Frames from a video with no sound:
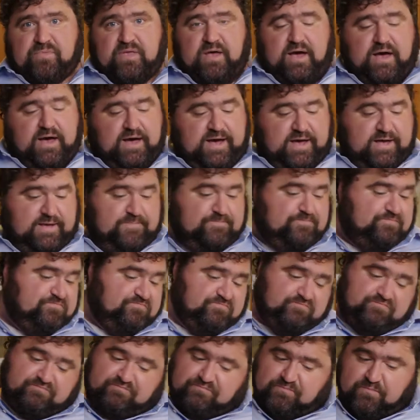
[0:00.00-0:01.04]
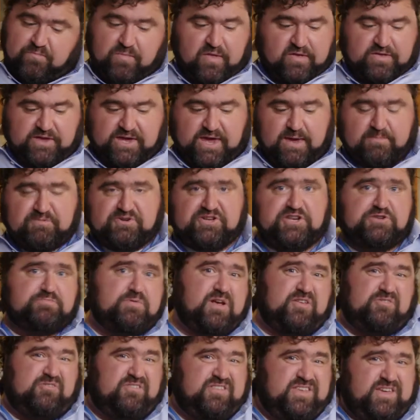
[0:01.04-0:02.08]
The kimchi is
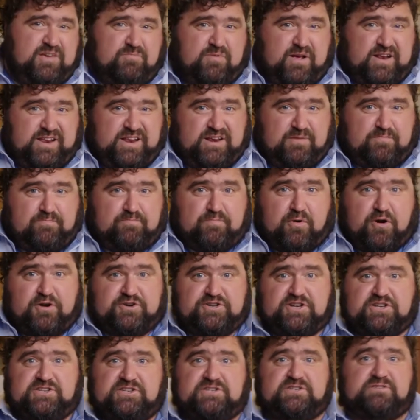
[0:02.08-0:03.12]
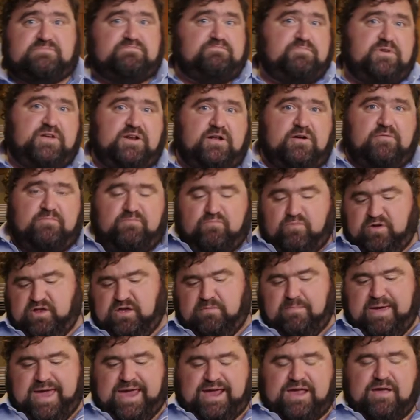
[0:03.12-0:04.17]
probably the only thing you probably need to purchase, when
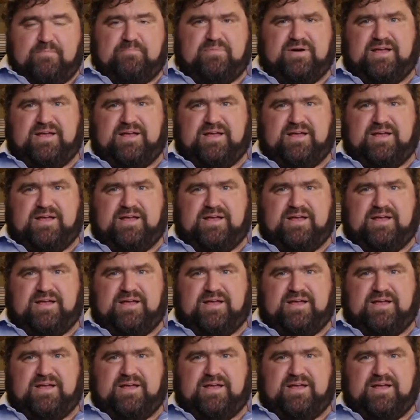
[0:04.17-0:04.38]
you make it.